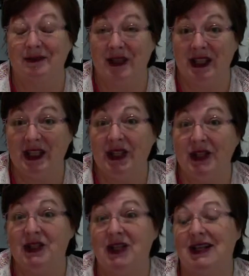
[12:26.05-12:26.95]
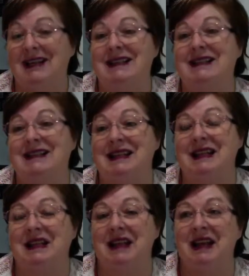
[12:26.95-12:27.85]
video to
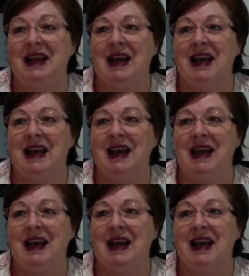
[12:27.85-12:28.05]
understand